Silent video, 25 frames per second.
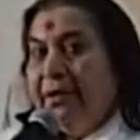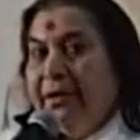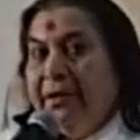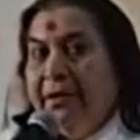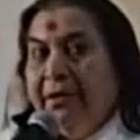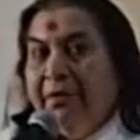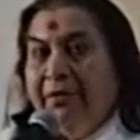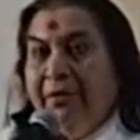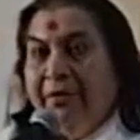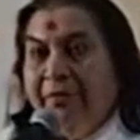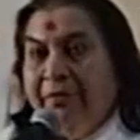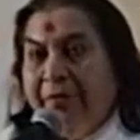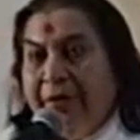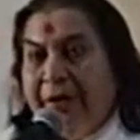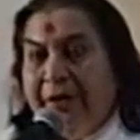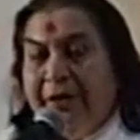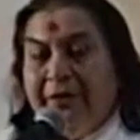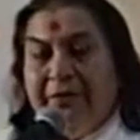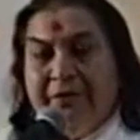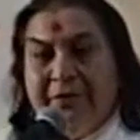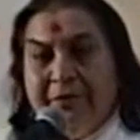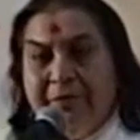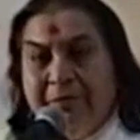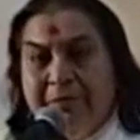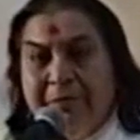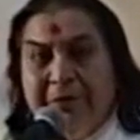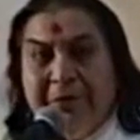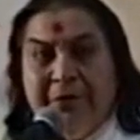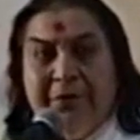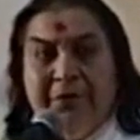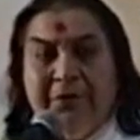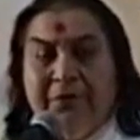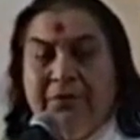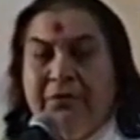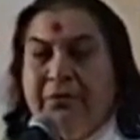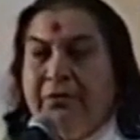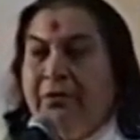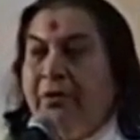They were very
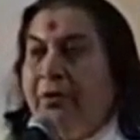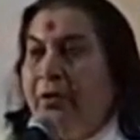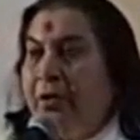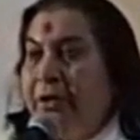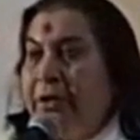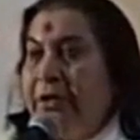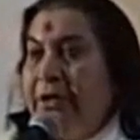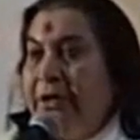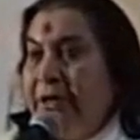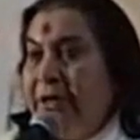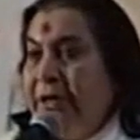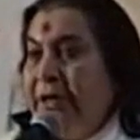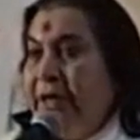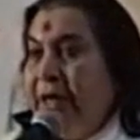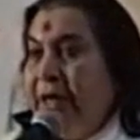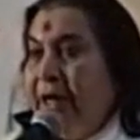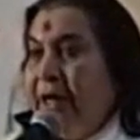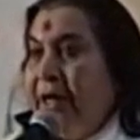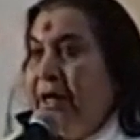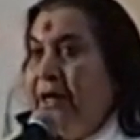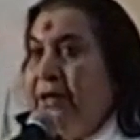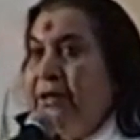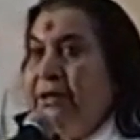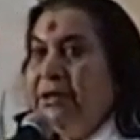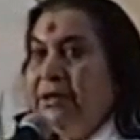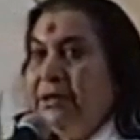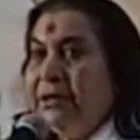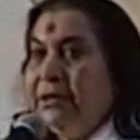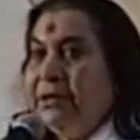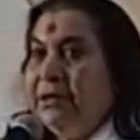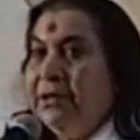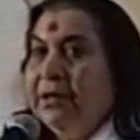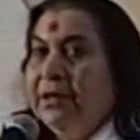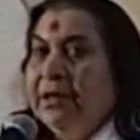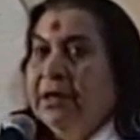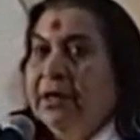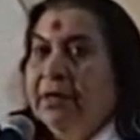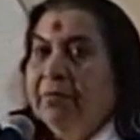simple, ordinary
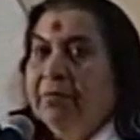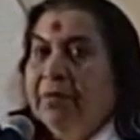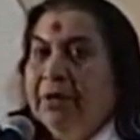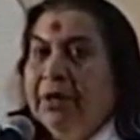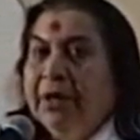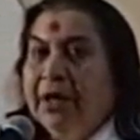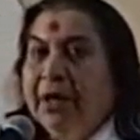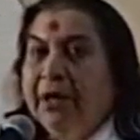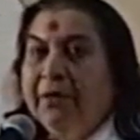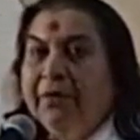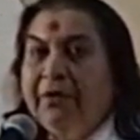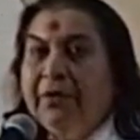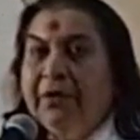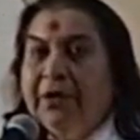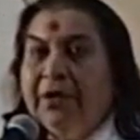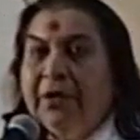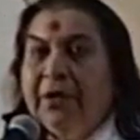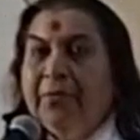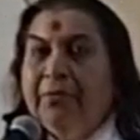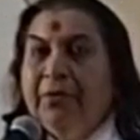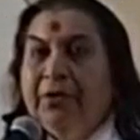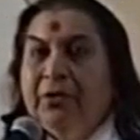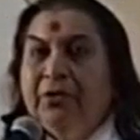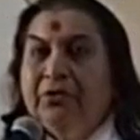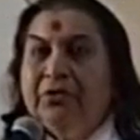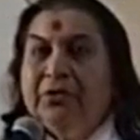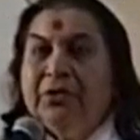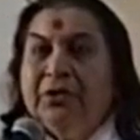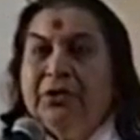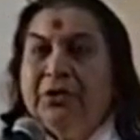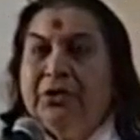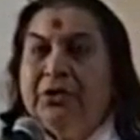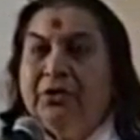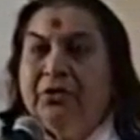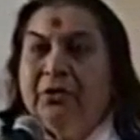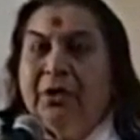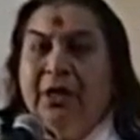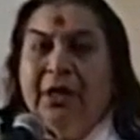artists. But after coming to
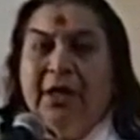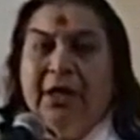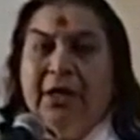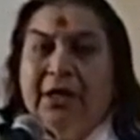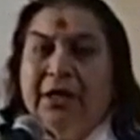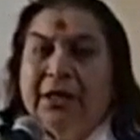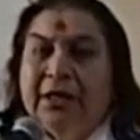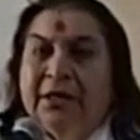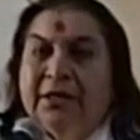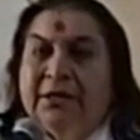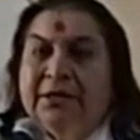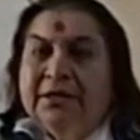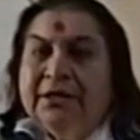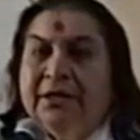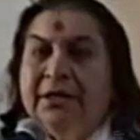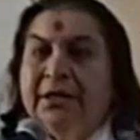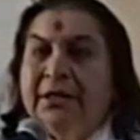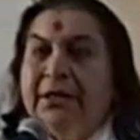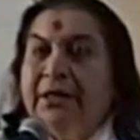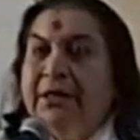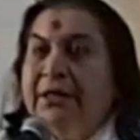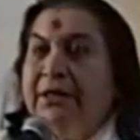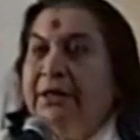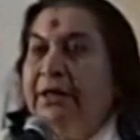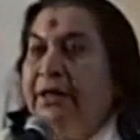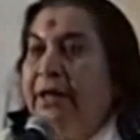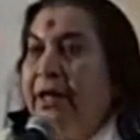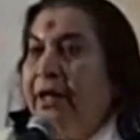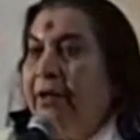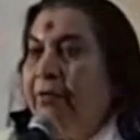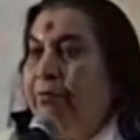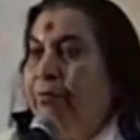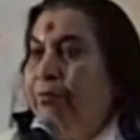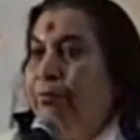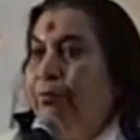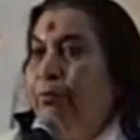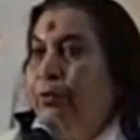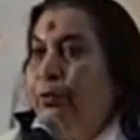Sahaja Yoga, suddenly they
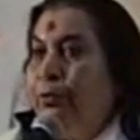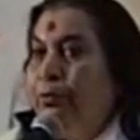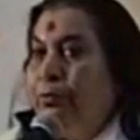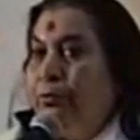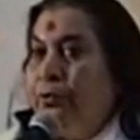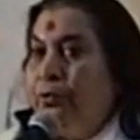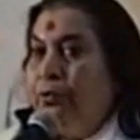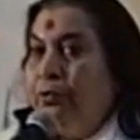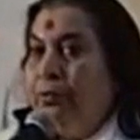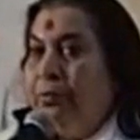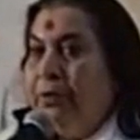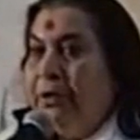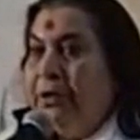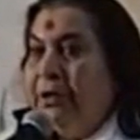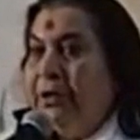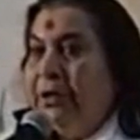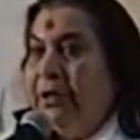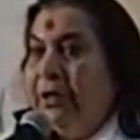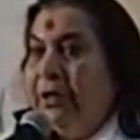have bloomed so much.